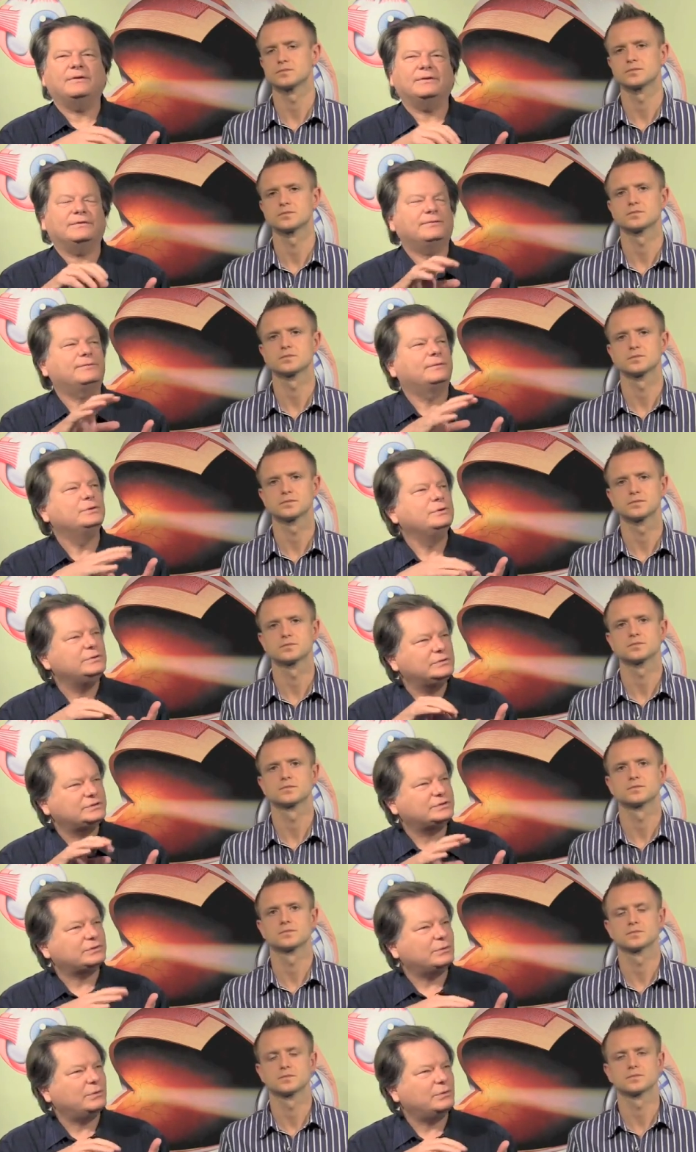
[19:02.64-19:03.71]
Speaker 1: of a
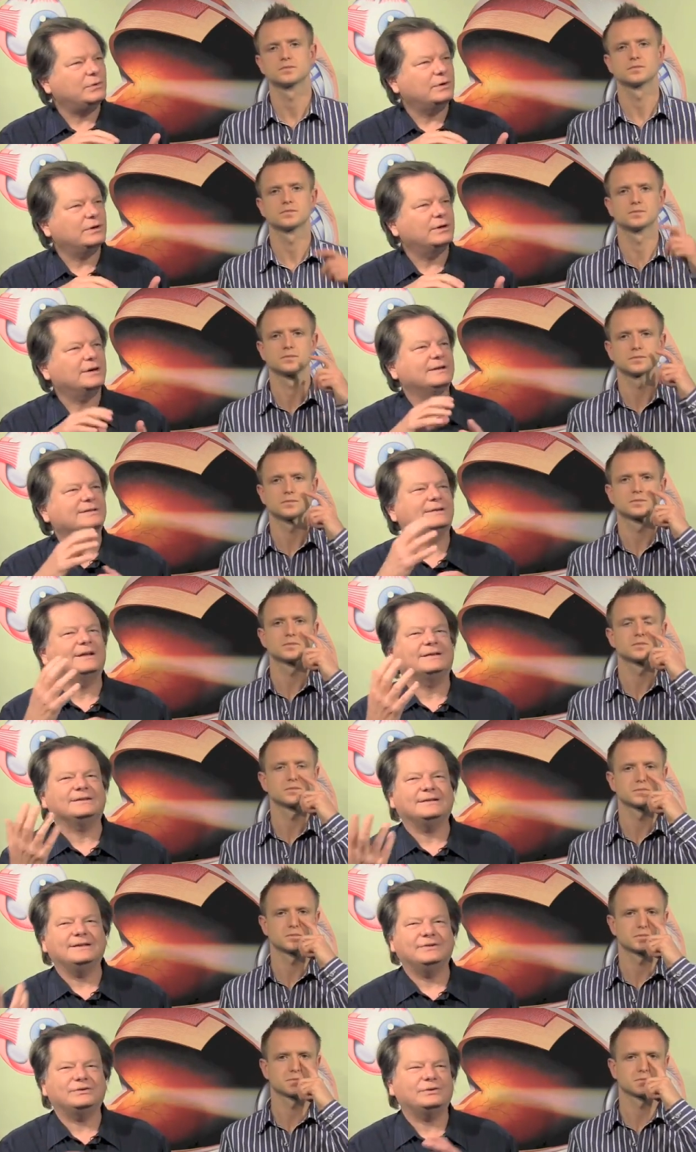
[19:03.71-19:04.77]
fruit or a, a
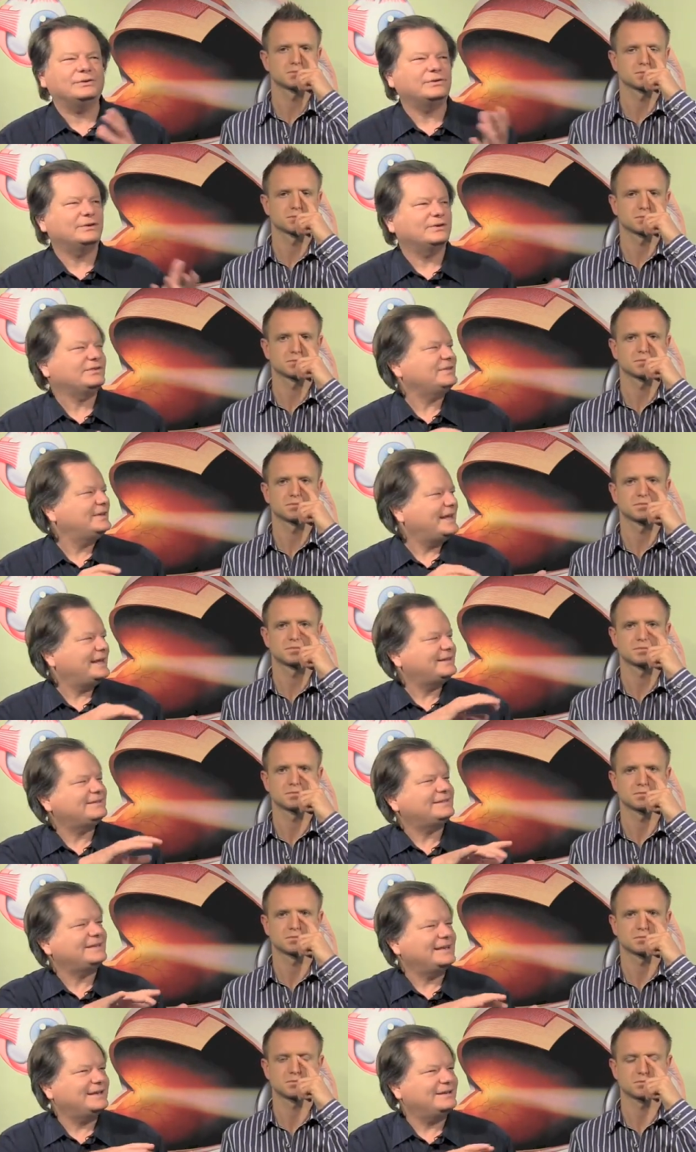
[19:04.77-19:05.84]
lizard or a snake
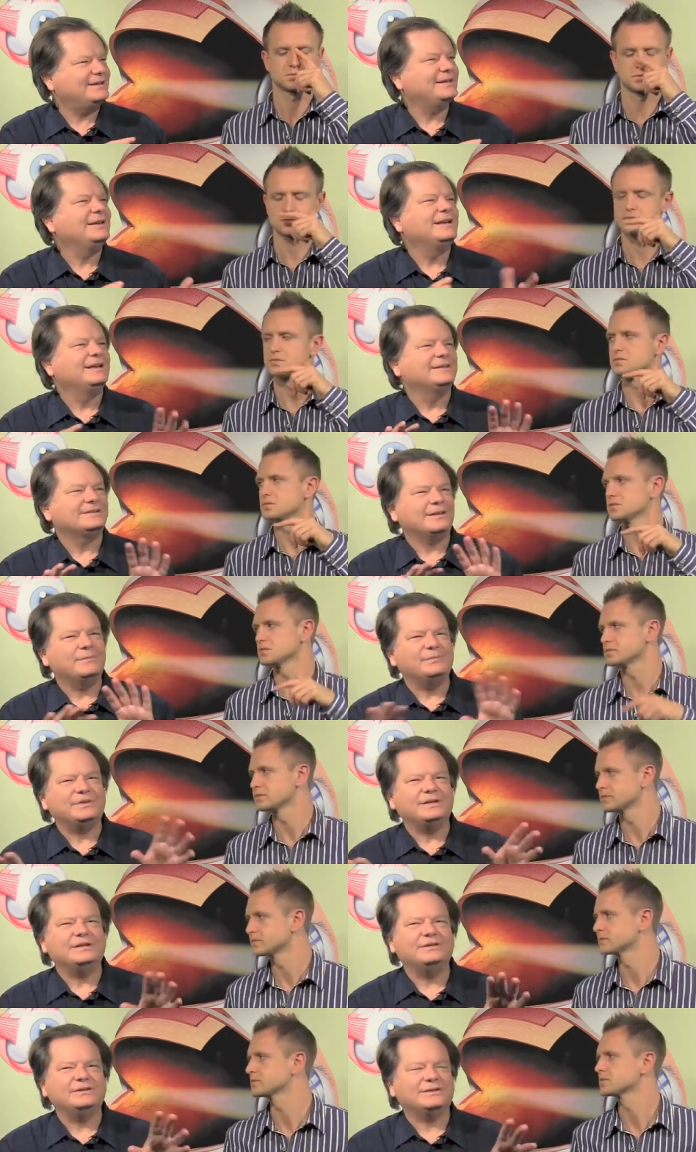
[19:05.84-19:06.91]
skin, mm-hmm.
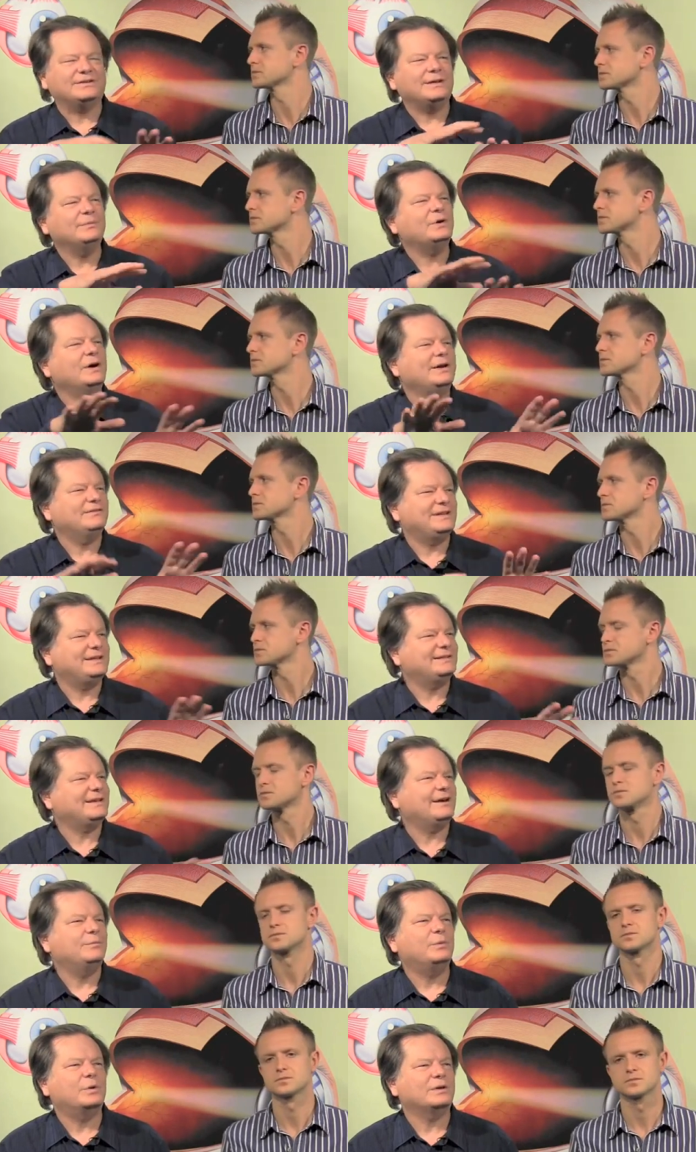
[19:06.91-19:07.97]
something some kind of
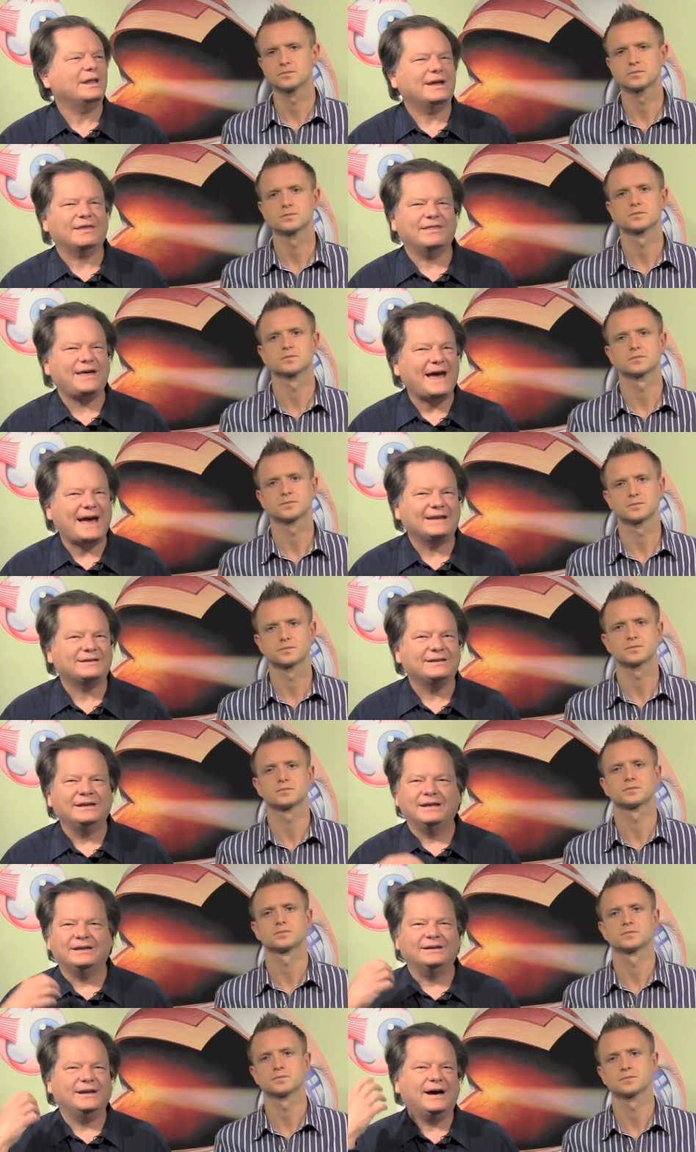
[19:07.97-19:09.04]
detail more like that,
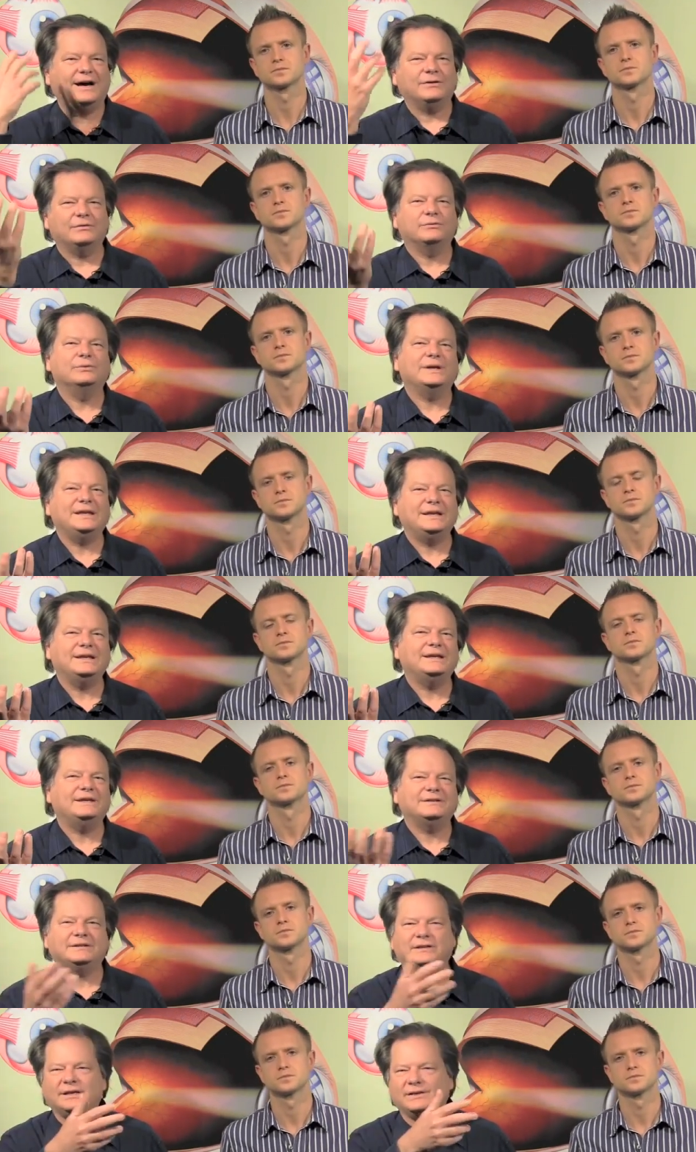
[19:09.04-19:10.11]
not
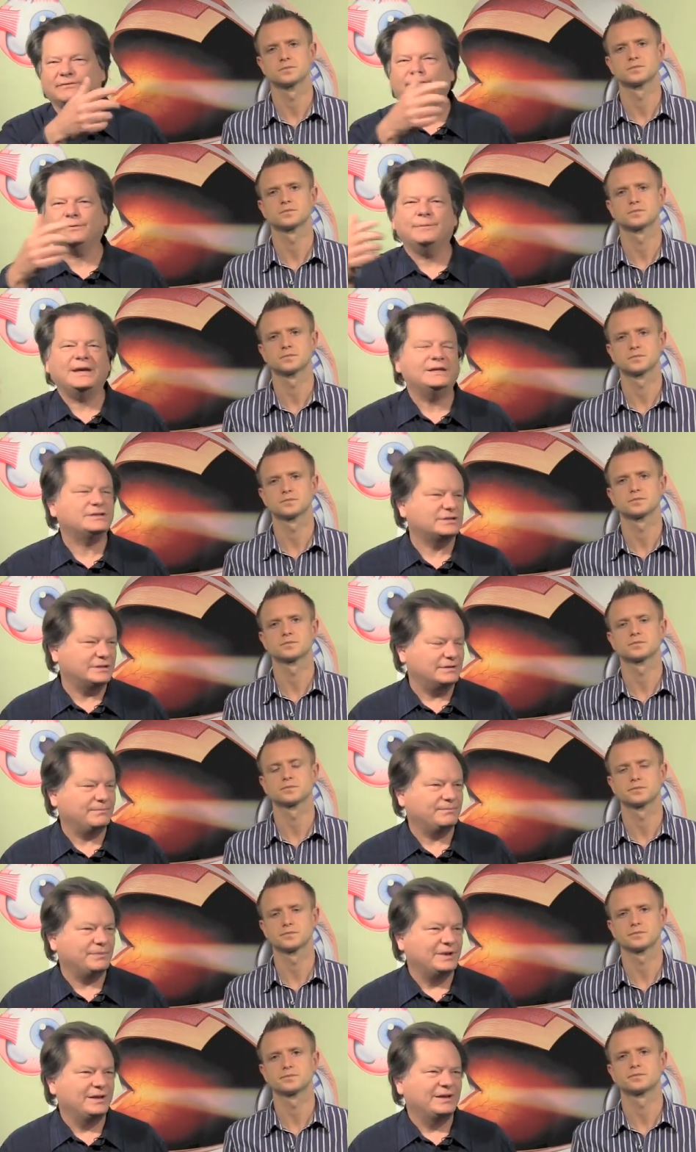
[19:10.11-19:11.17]
reading information.